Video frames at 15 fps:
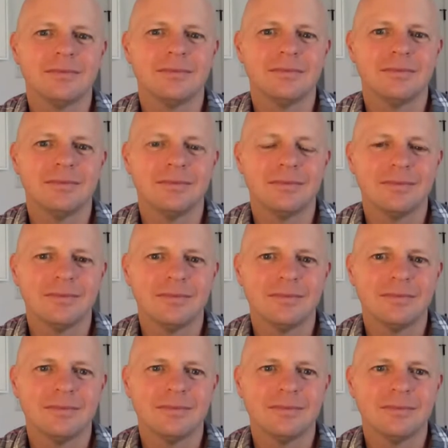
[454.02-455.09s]

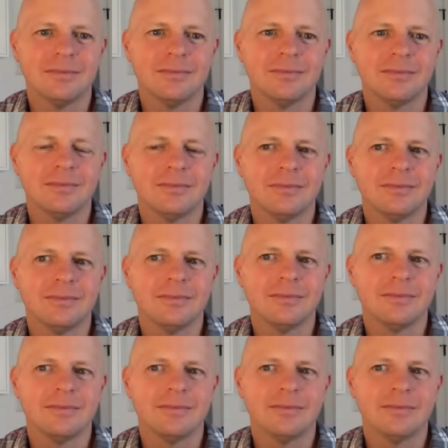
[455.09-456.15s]

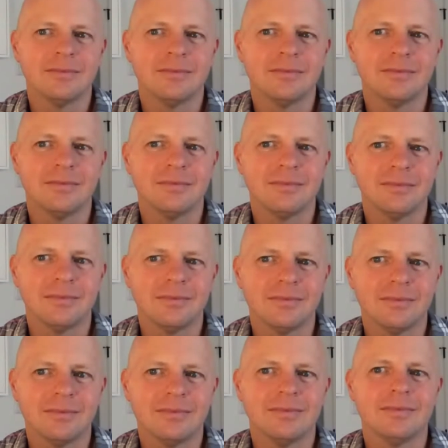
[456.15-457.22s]

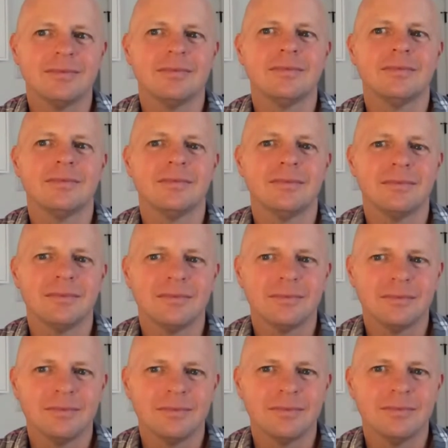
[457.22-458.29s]

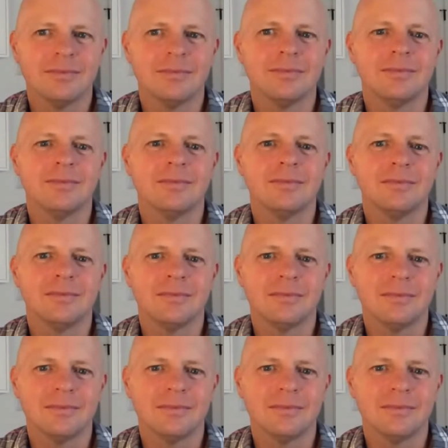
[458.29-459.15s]
[no speech]